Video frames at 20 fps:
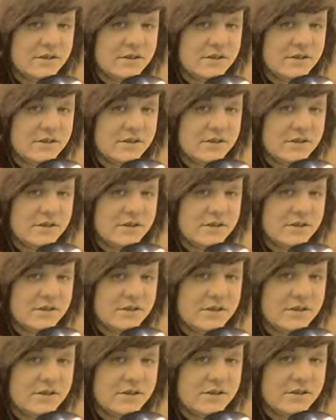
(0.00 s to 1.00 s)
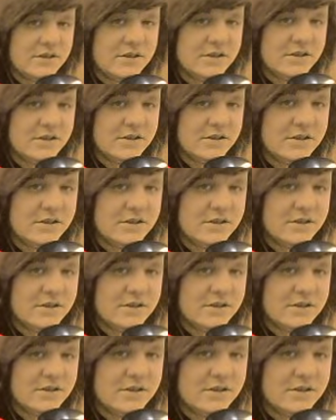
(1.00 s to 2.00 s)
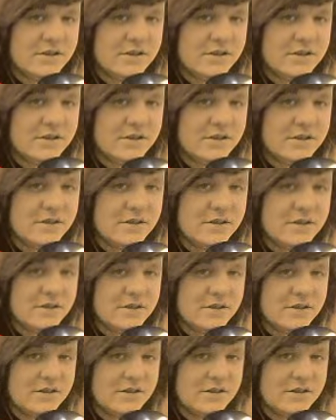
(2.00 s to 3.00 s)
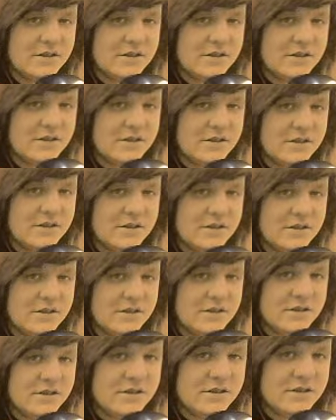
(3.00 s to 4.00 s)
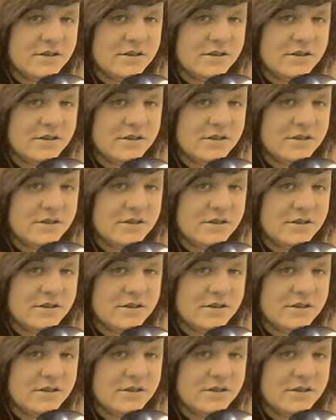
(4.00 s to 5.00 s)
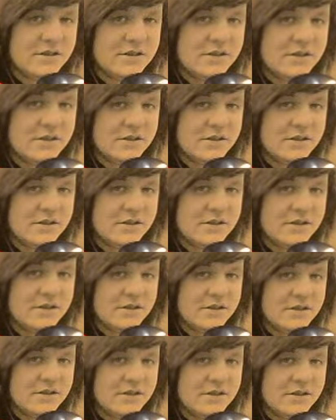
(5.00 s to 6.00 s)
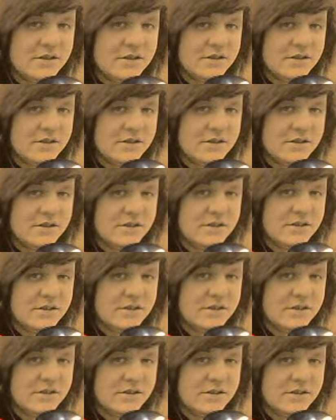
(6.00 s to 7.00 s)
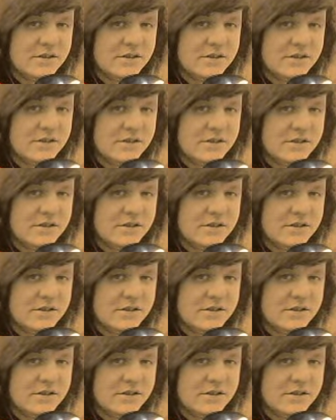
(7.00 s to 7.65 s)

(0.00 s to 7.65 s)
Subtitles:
No words are spoken by the person on screen.